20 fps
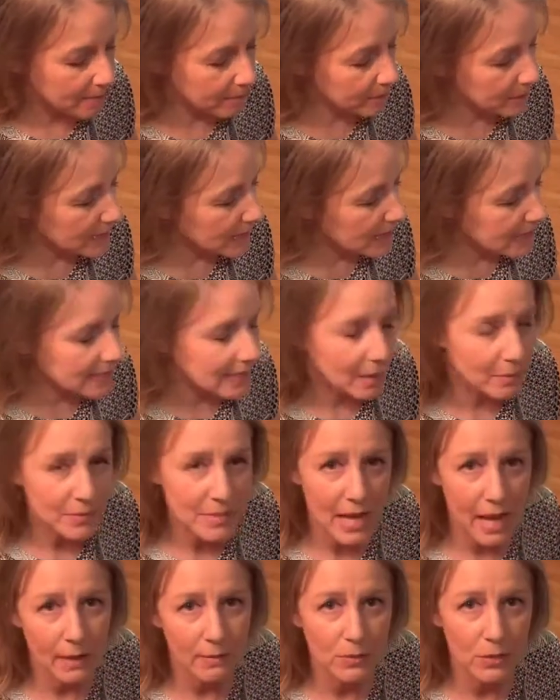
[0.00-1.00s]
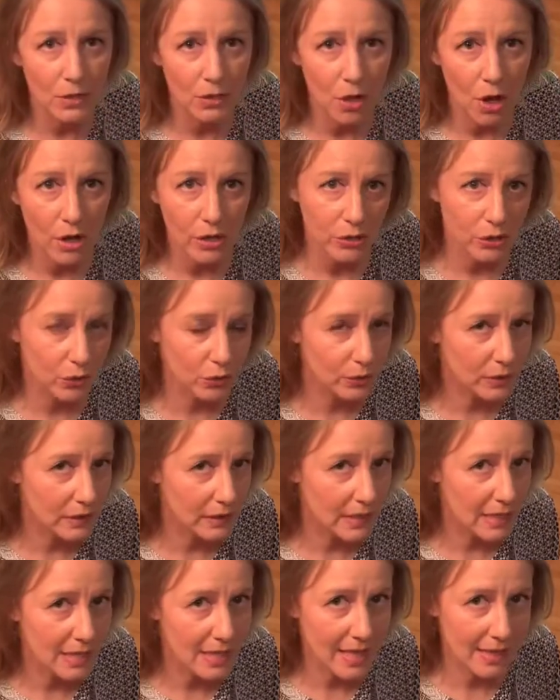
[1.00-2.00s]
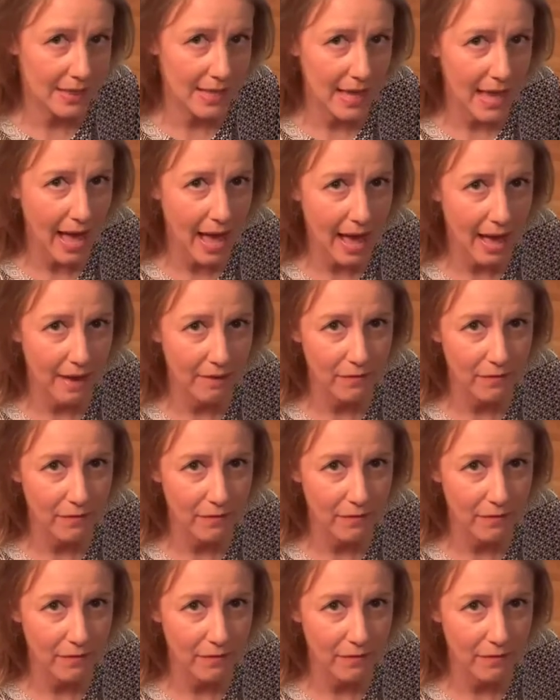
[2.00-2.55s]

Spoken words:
Sometimes you'll also see that they have